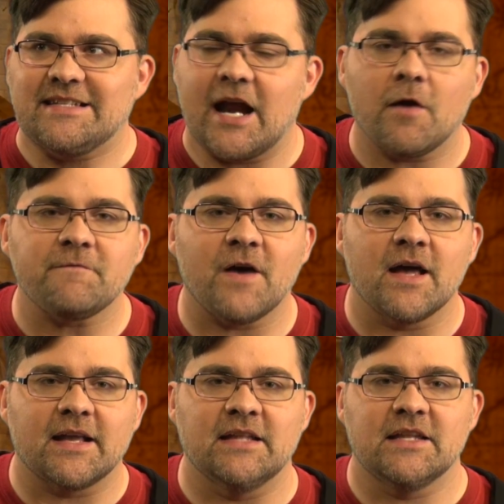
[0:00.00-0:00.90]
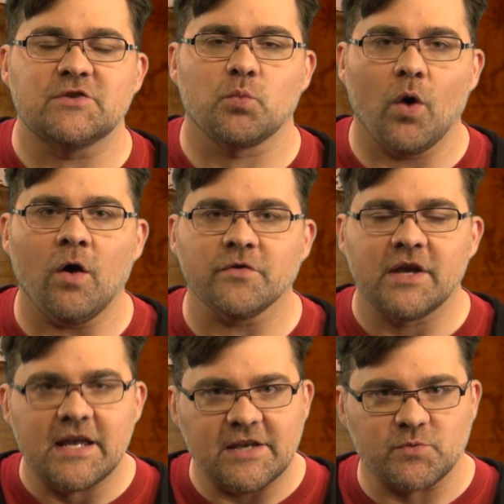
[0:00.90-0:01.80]
terrifying in these walls
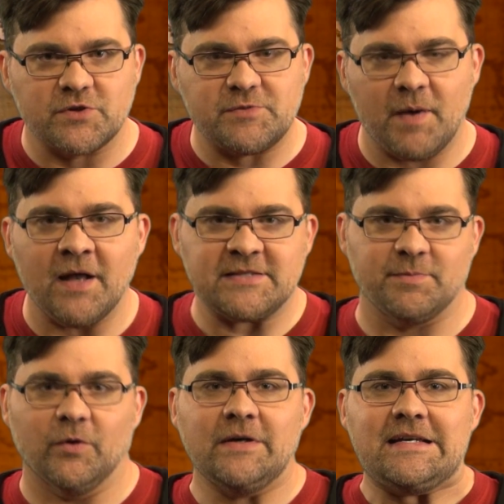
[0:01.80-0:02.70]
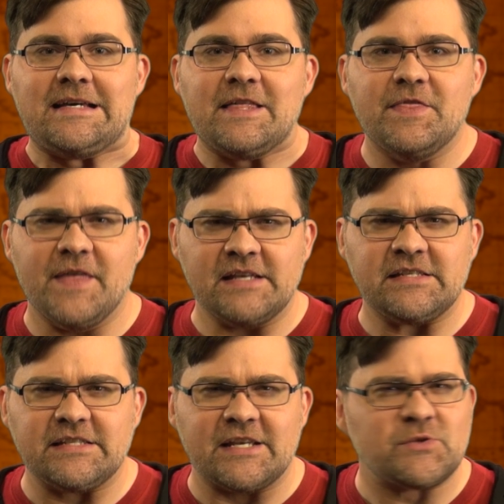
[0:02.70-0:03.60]
is responsible.
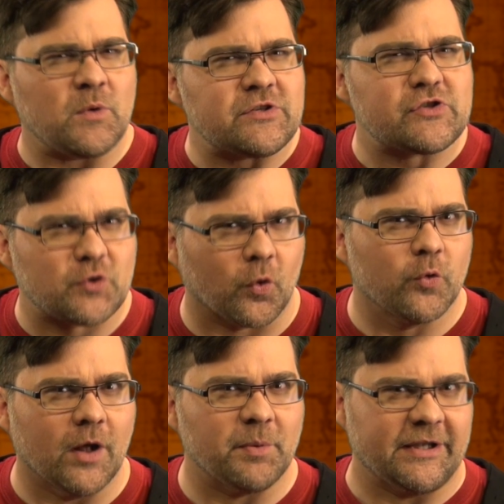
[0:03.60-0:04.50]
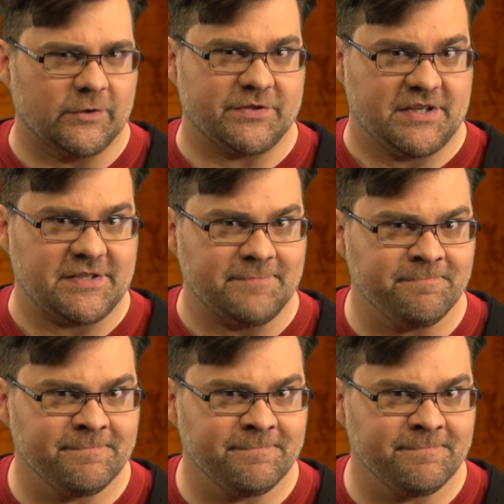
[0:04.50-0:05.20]
This is one screwed up legal system.